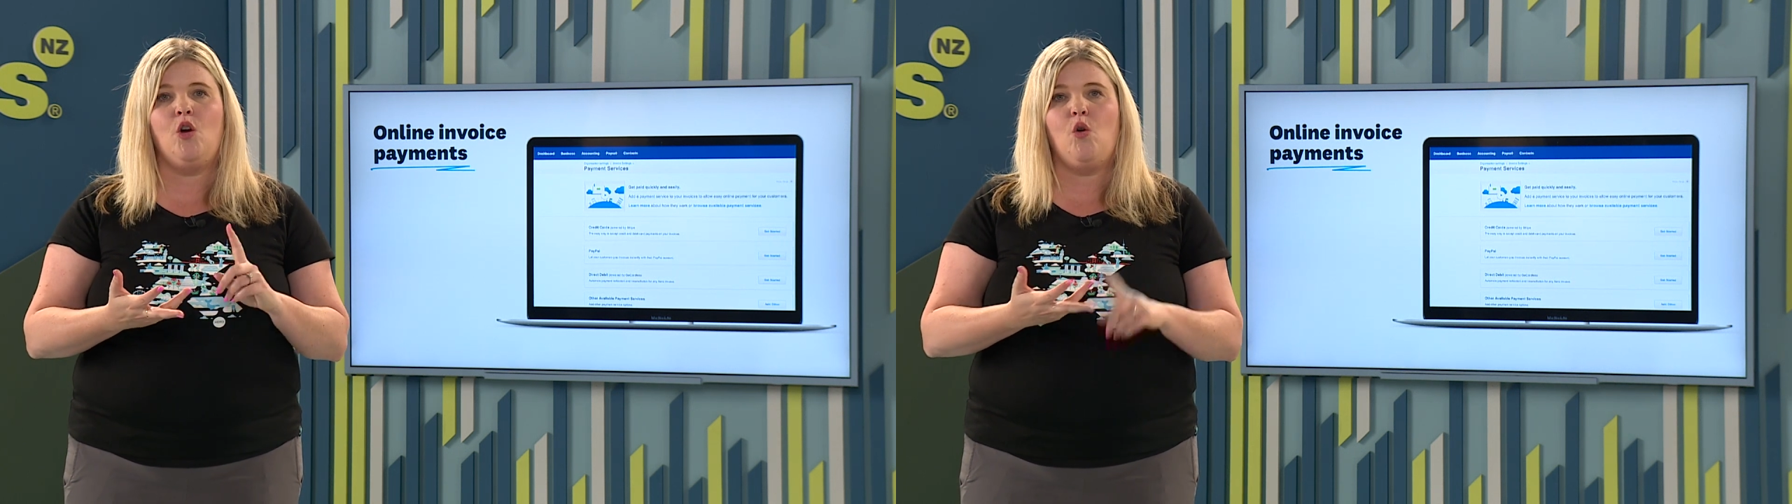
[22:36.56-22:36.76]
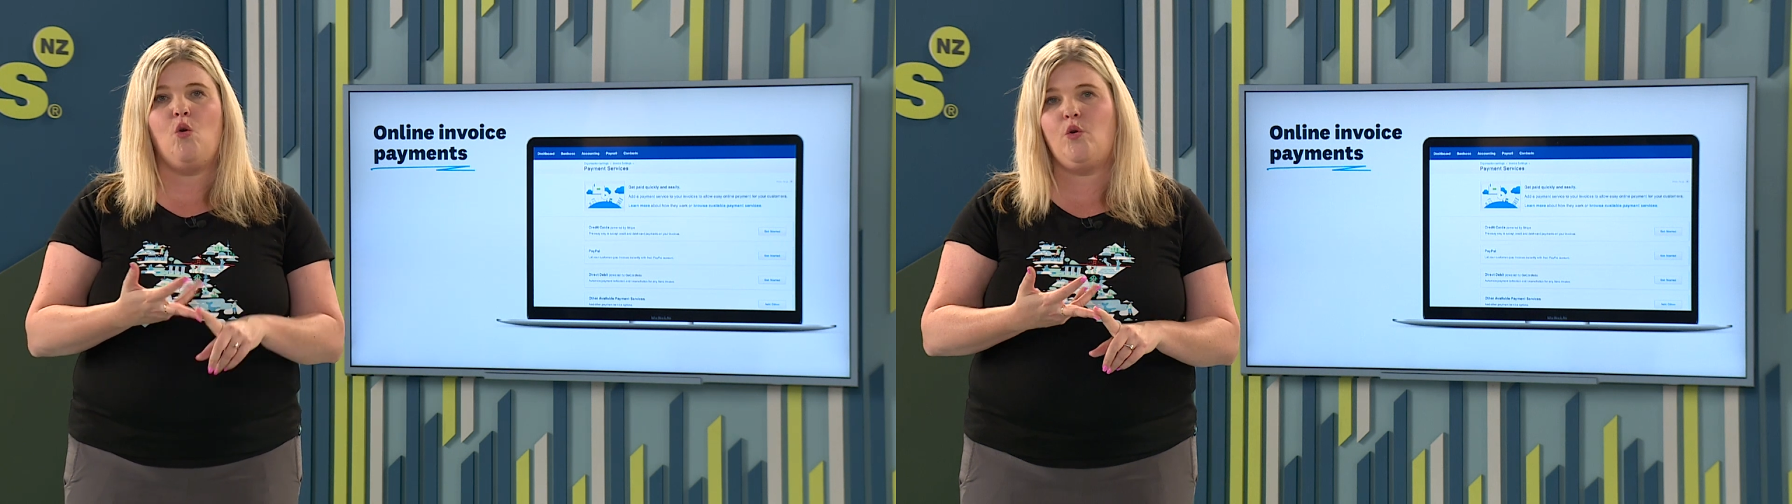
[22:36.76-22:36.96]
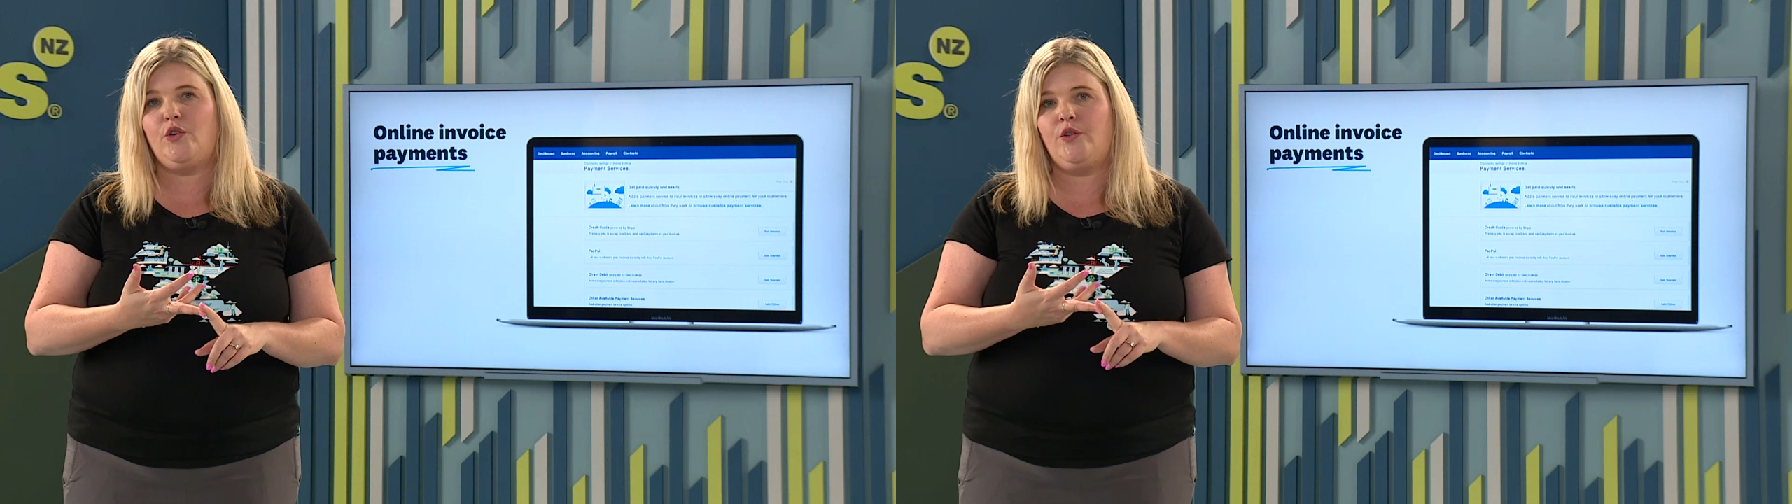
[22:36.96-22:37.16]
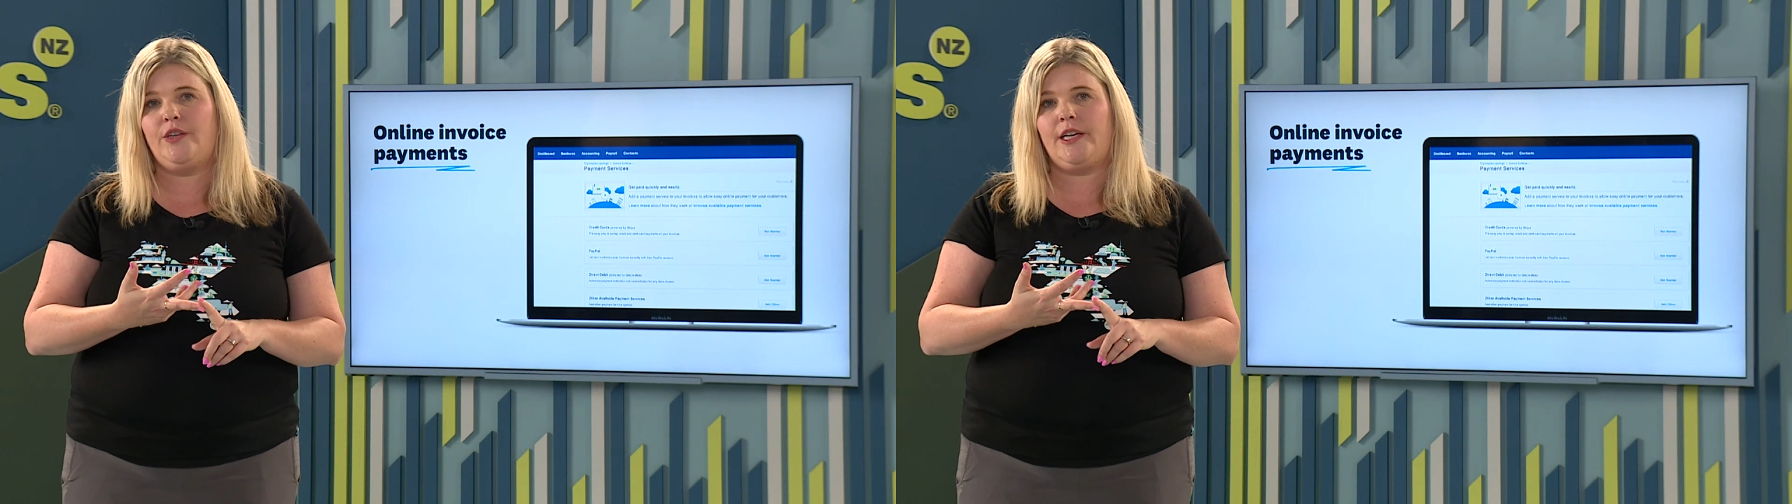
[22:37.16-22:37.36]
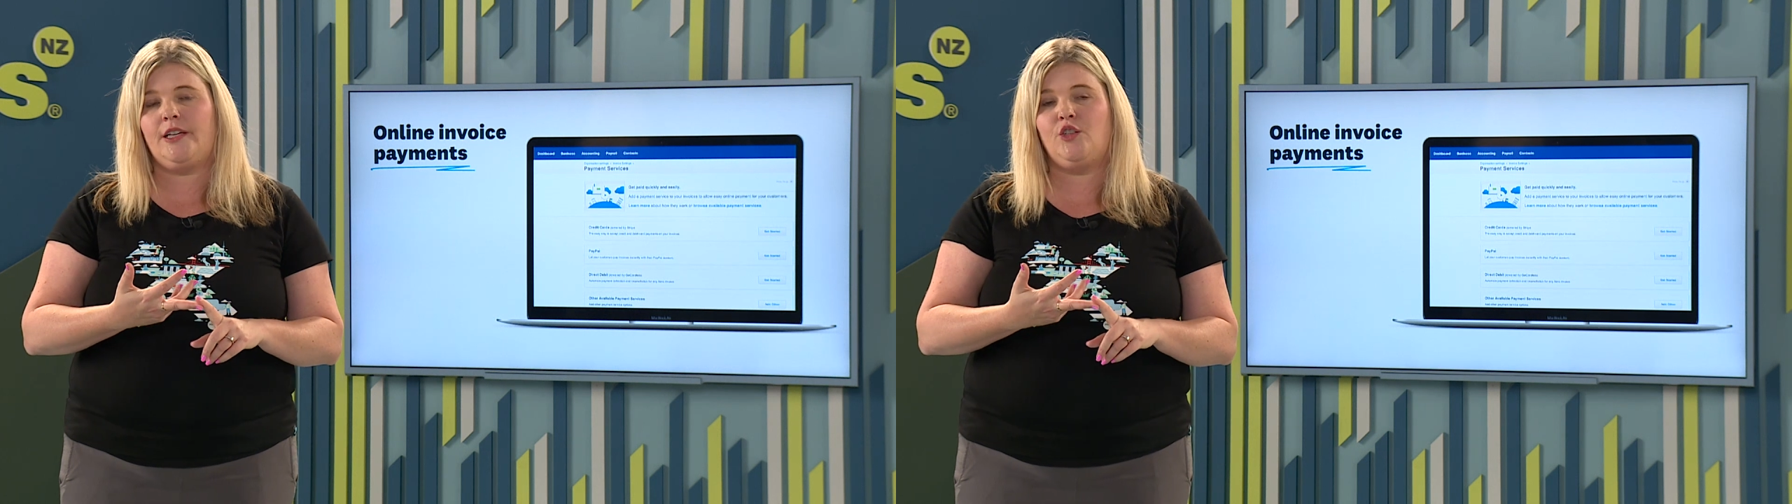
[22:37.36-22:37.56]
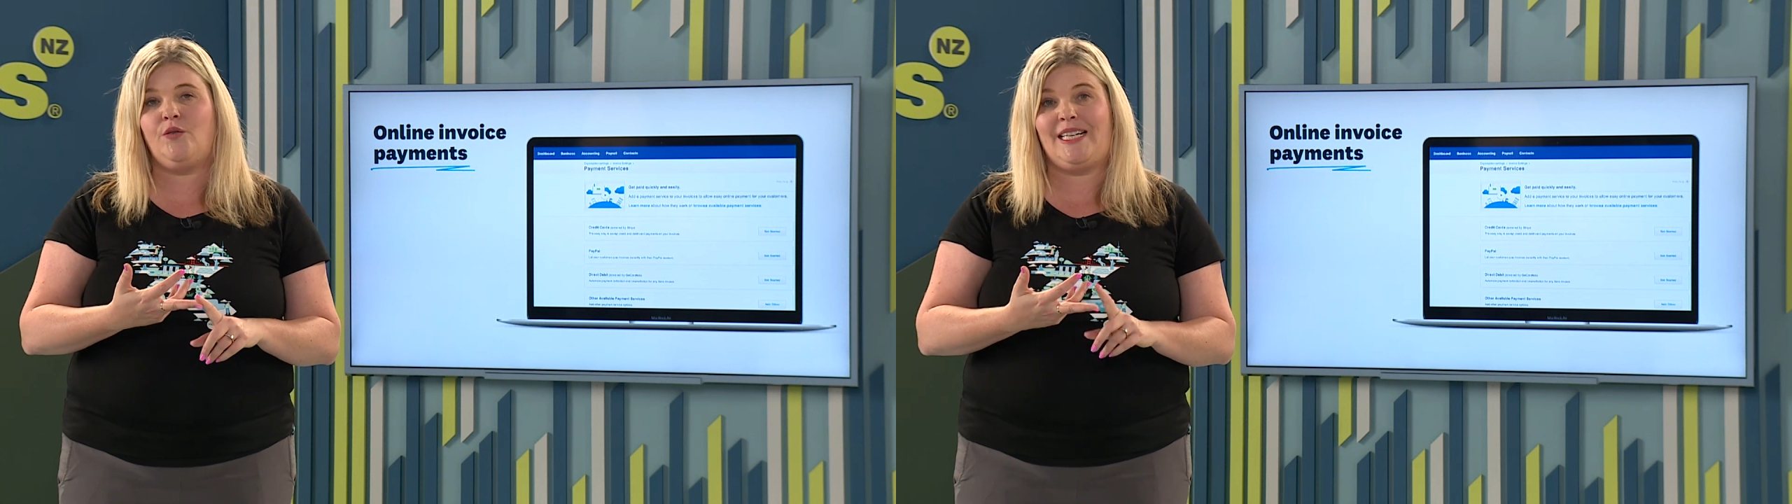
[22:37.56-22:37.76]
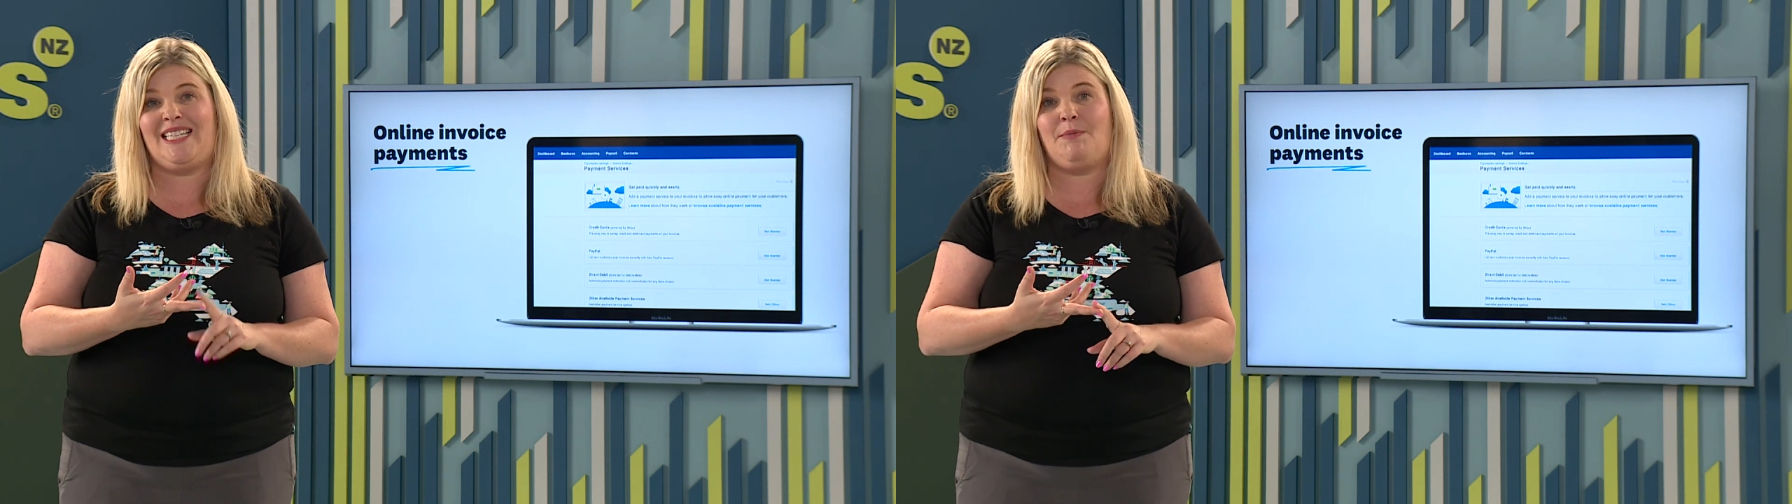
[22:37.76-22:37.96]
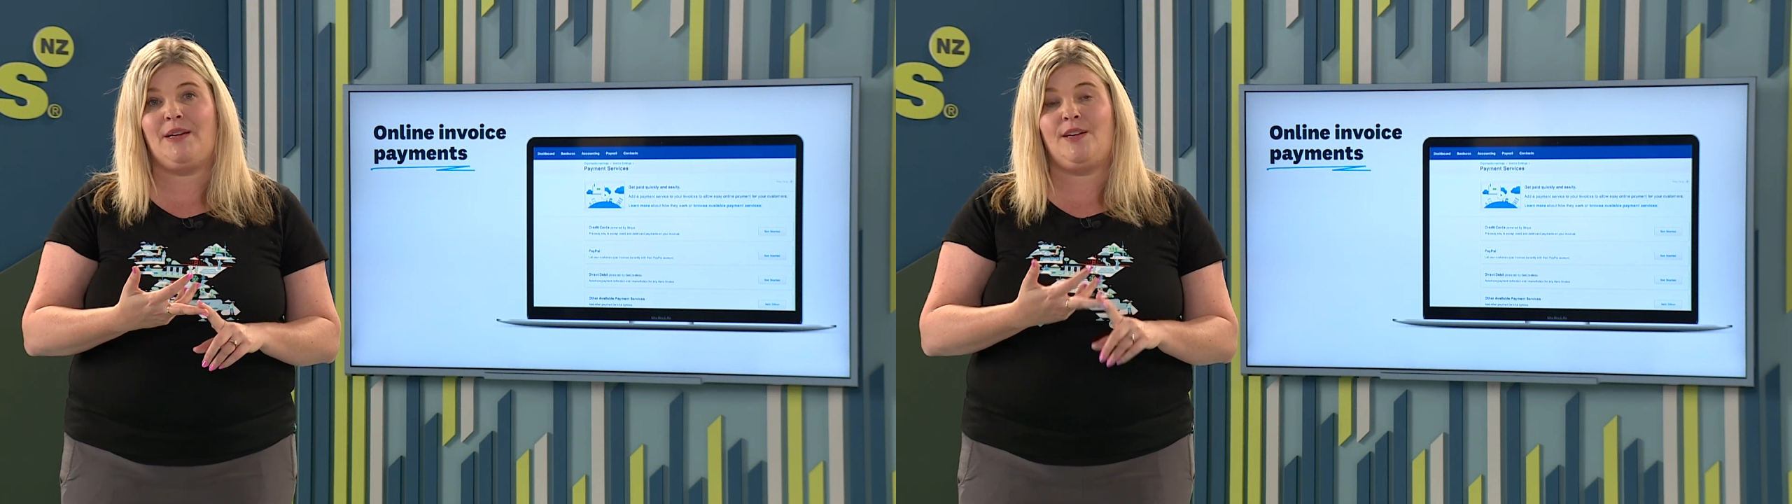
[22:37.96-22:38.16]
or using direct debit